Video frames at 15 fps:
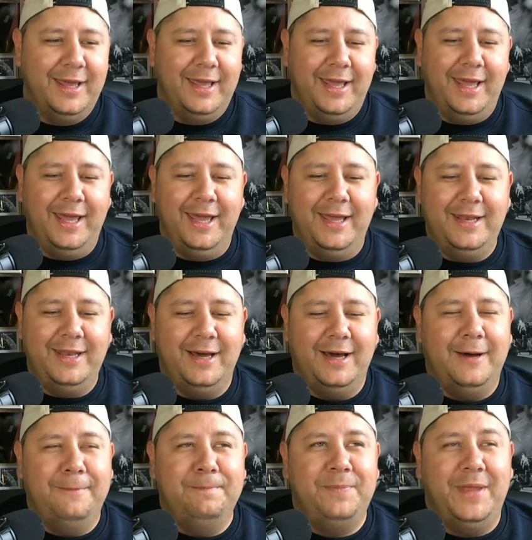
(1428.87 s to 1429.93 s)
And
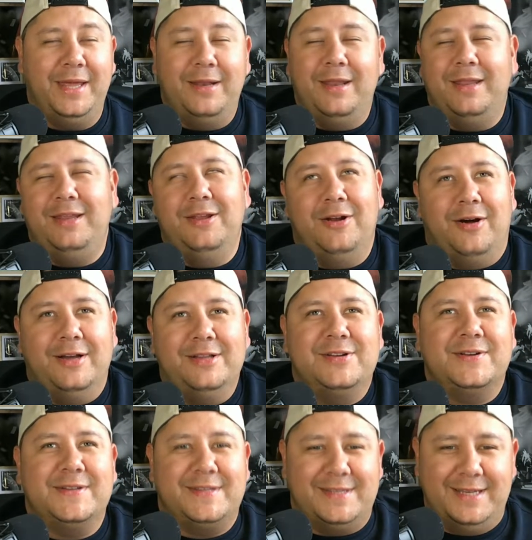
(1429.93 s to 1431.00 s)
I
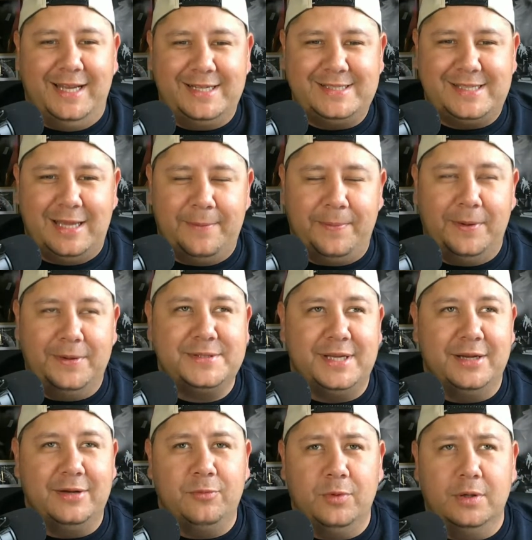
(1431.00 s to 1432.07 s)
took it the next step. I was
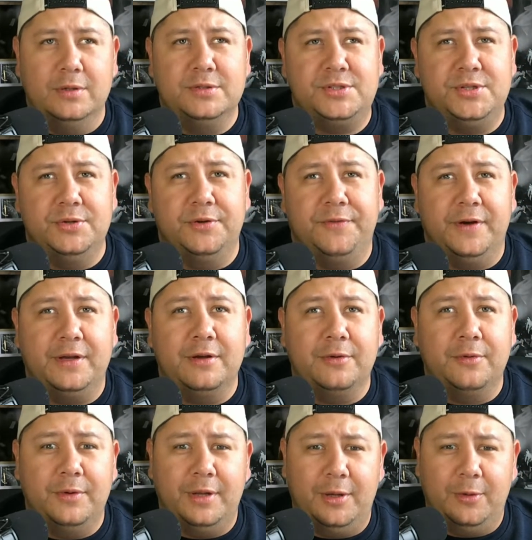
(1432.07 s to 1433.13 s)
like, well, shoot, if I could
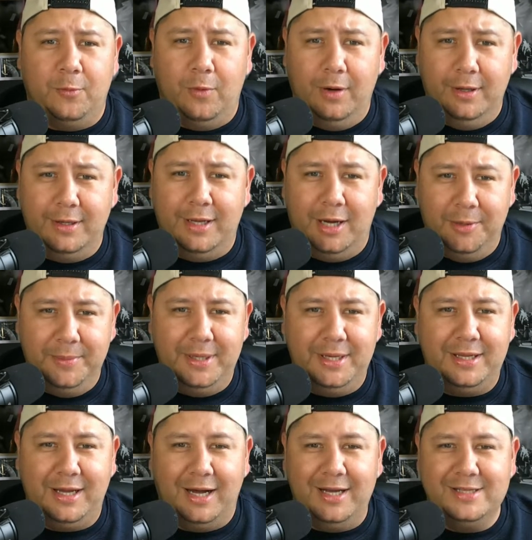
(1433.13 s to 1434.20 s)
create one, how many
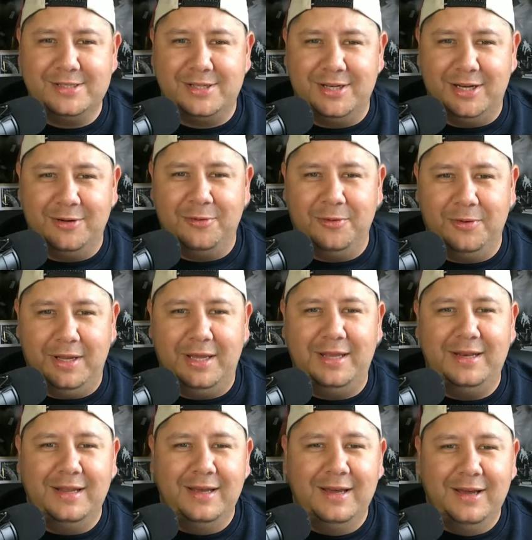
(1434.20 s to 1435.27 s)
guys could I
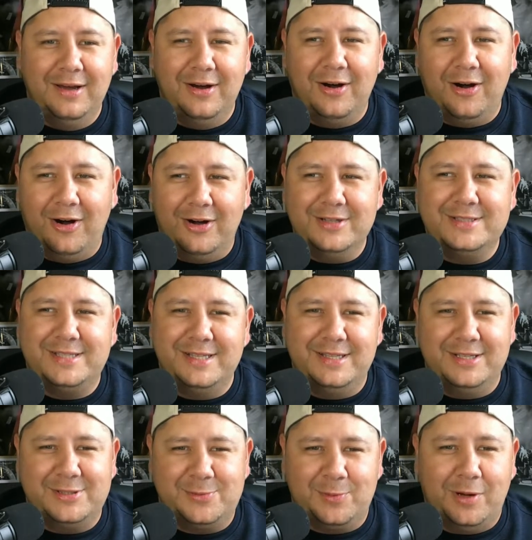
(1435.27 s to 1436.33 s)
create onto
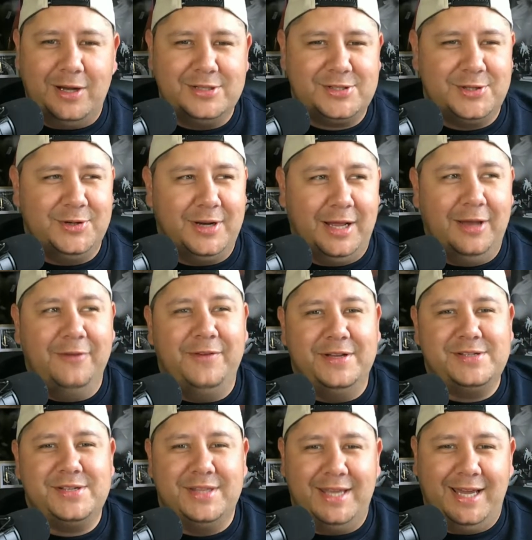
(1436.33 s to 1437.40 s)
this roster? And I
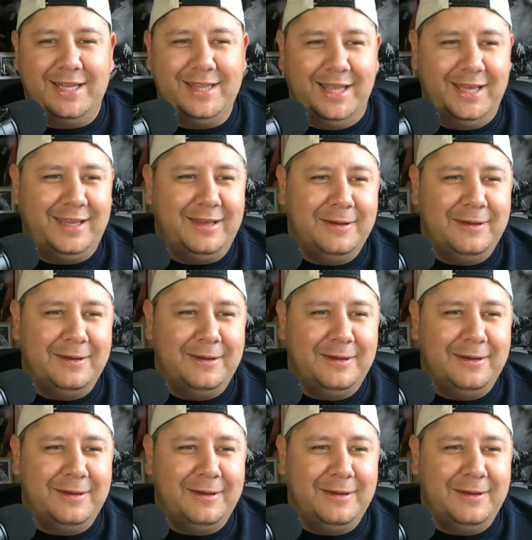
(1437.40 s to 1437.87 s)
eventually had like,